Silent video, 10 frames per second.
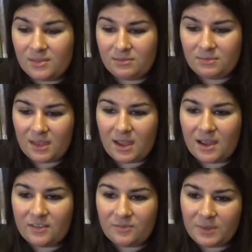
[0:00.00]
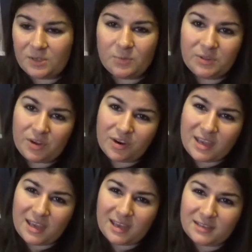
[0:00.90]
They kind of meet when they're
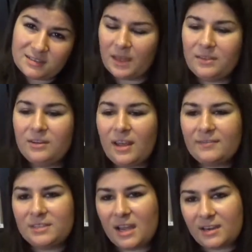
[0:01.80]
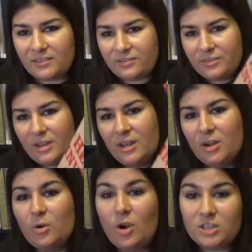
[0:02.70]
kids, and their lives kind of
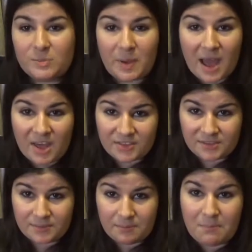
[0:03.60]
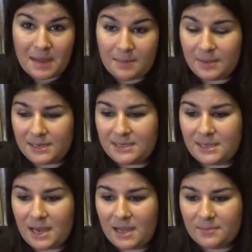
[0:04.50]
cross paths many, many
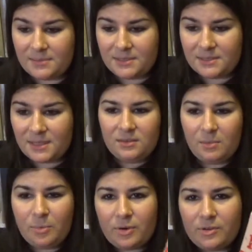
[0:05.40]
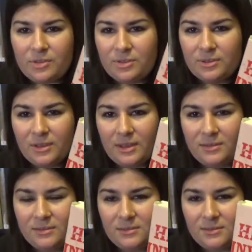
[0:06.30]
times. The birth
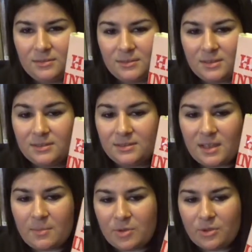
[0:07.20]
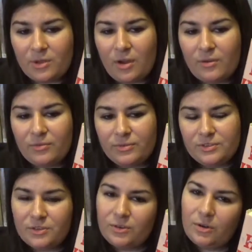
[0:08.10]
and conception of
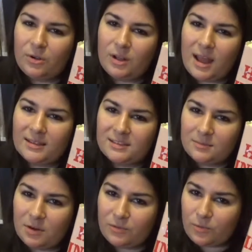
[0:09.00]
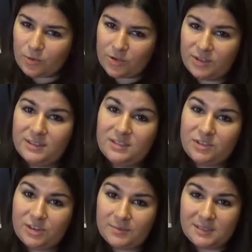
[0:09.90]
Cyril had some unfortunate
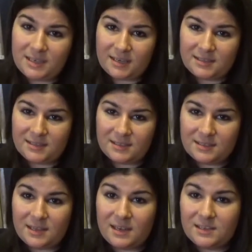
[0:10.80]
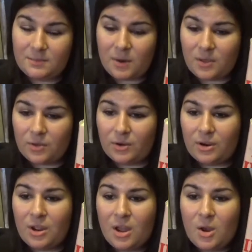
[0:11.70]
circumstances, and his
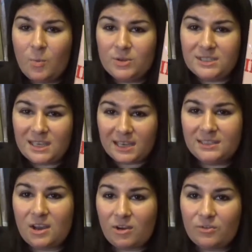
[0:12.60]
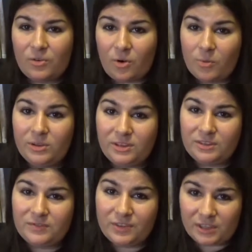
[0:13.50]
mother was kicked out of her own
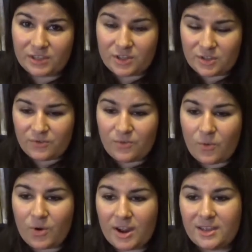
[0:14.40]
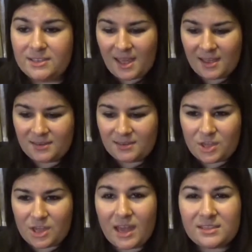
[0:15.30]
little village for it, and
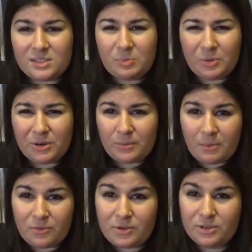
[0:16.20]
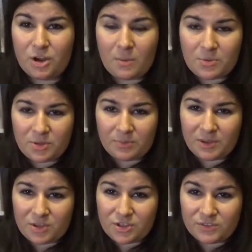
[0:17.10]
she has to put him up for adoption
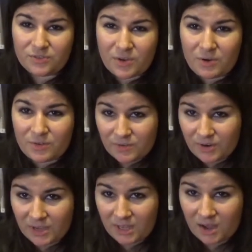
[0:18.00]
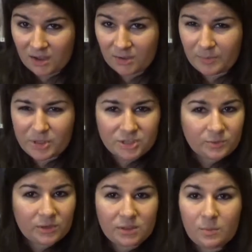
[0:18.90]
because she's very, very young, but
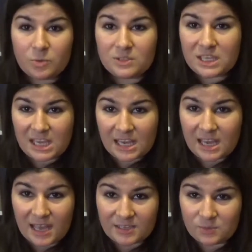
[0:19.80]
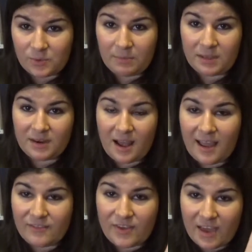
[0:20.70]
she's one of the most kick-ass women
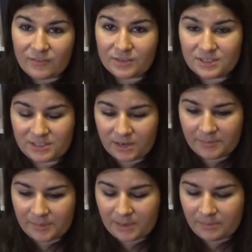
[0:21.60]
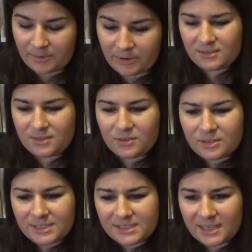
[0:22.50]
I have ever seen on paper.
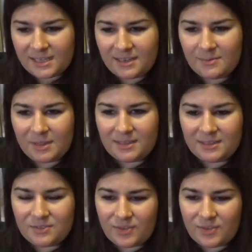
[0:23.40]
Cyril is taken in by this